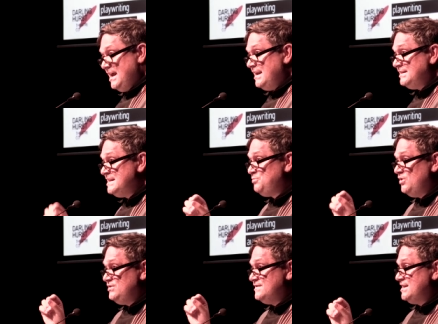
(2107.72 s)
And at this
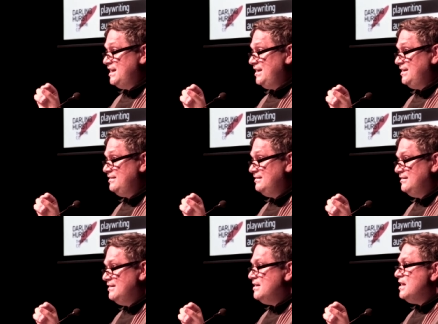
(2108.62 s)
point, you say,
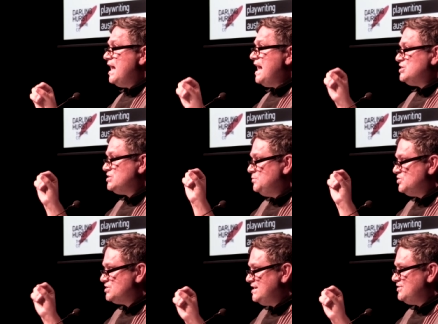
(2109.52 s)
and she
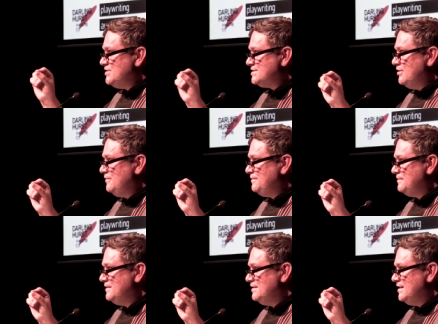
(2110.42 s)
would shit
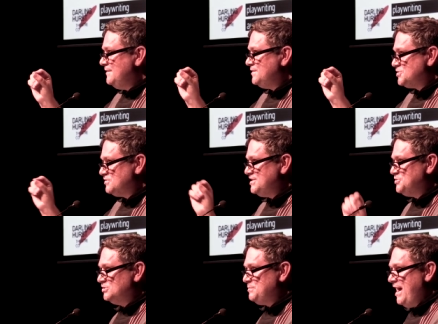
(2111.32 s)
herself if the tree
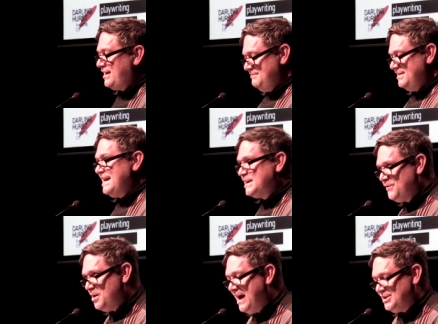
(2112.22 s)
talked back. Thank
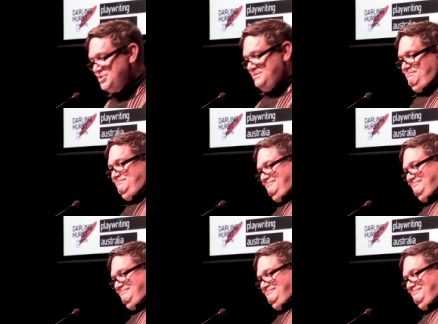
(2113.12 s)
you very much.